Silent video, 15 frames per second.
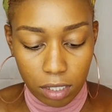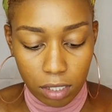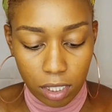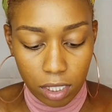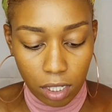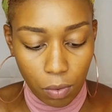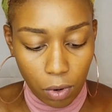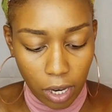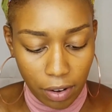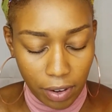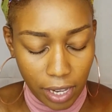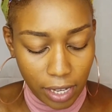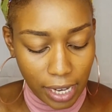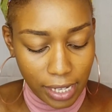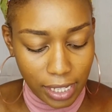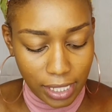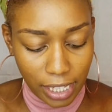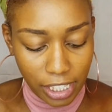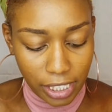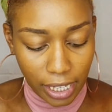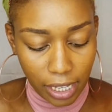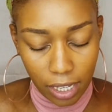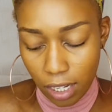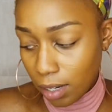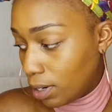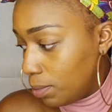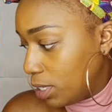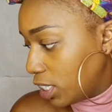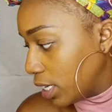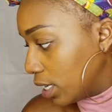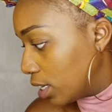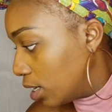It's so watery. They did say shake it up. Let me shake it